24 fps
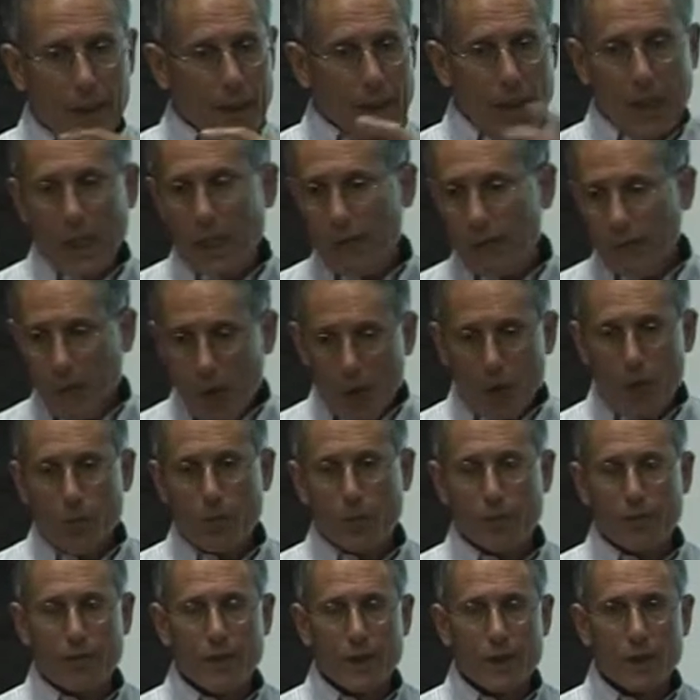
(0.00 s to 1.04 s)
have no
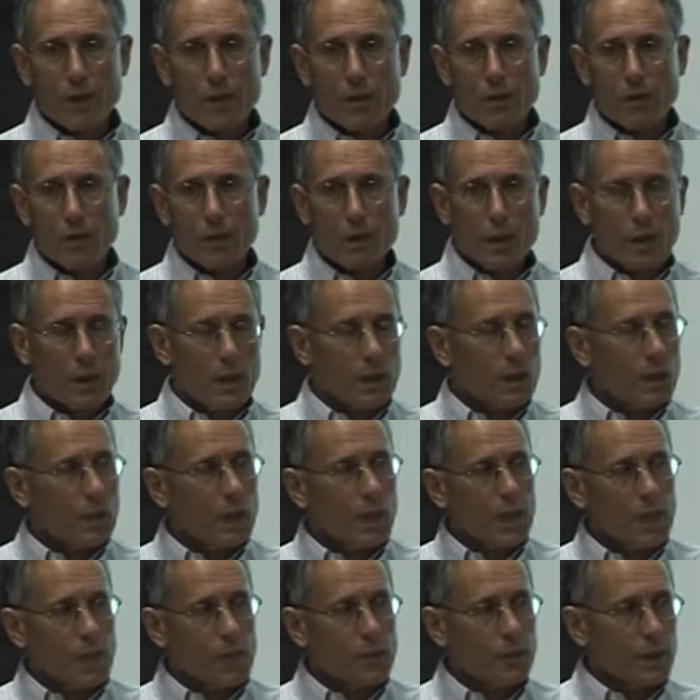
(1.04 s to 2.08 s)
professional
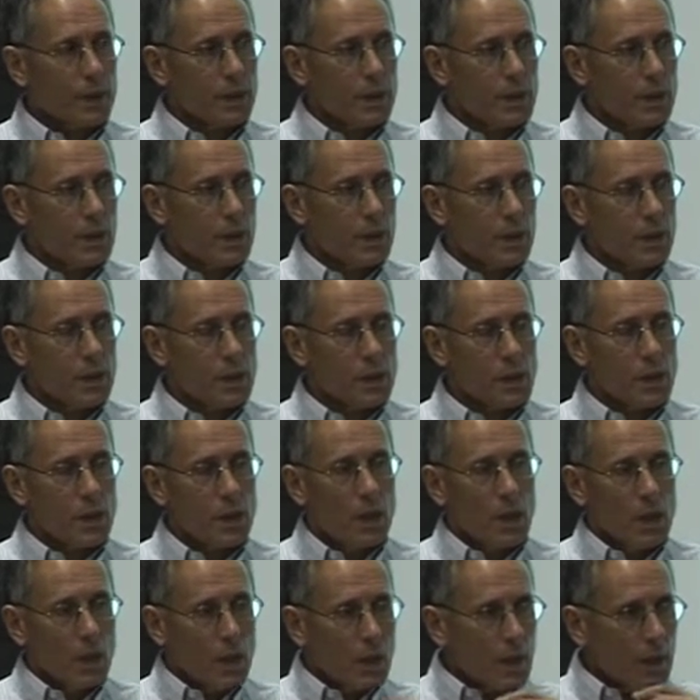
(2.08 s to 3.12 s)
expertise
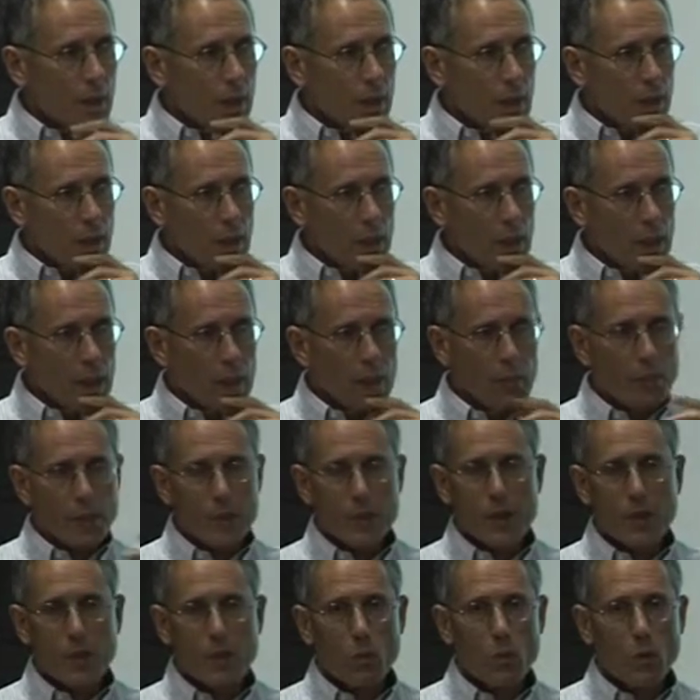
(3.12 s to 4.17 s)
in
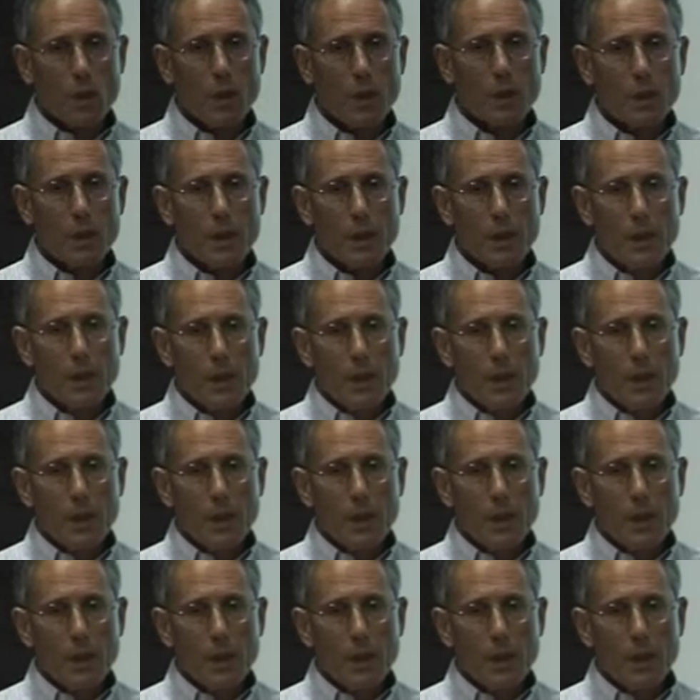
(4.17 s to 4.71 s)
prison work.